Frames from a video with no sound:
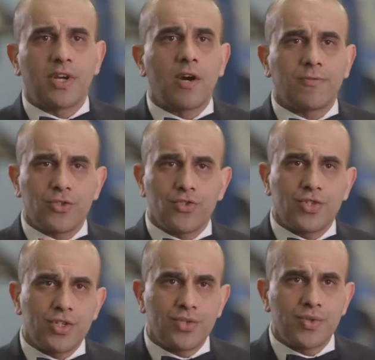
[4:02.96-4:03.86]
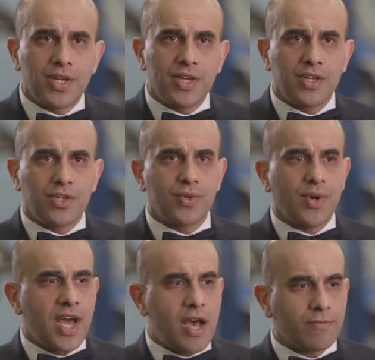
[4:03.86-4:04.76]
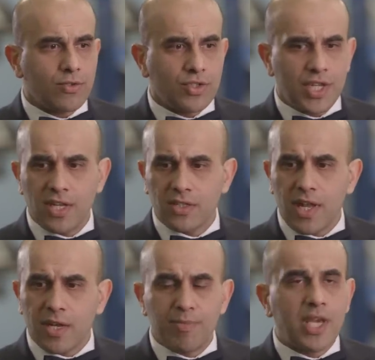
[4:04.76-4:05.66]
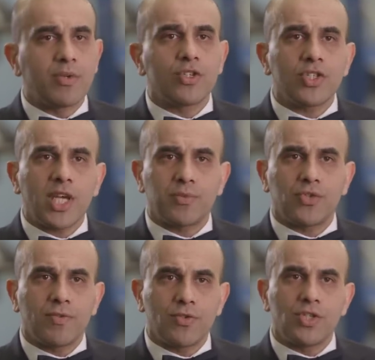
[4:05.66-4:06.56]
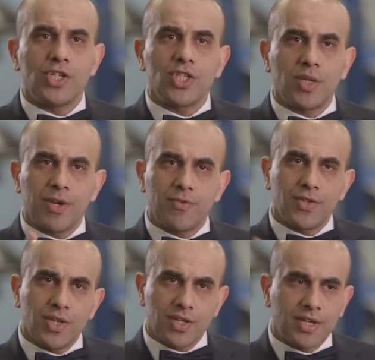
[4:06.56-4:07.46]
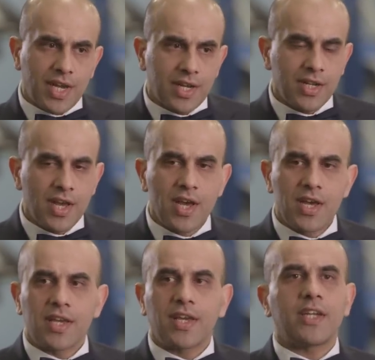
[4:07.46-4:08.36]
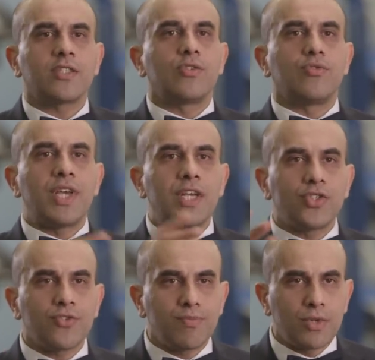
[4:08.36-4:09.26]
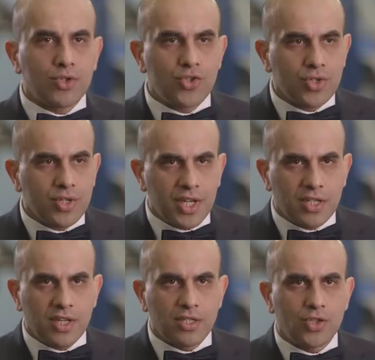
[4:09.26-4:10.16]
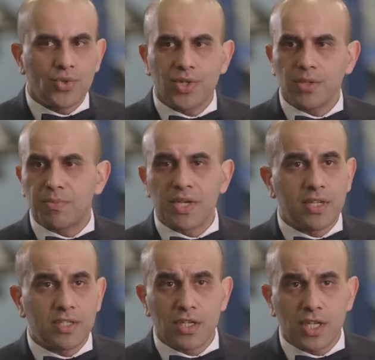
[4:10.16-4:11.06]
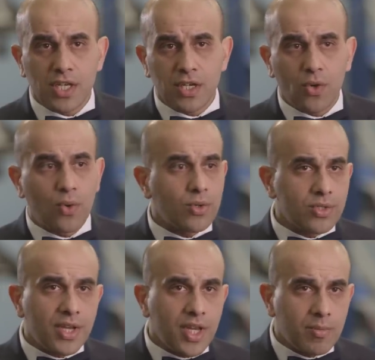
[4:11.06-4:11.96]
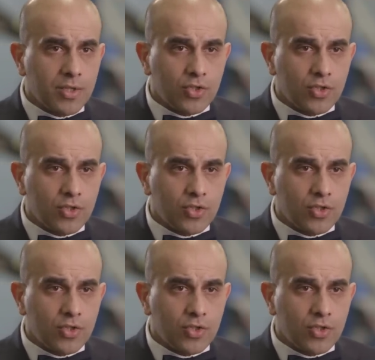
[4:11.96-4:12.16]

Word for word: that after surgery, you have to, it's like baby steps, you have to teach them everything again. Get the range of motion in, in the joint, be it knee or the hip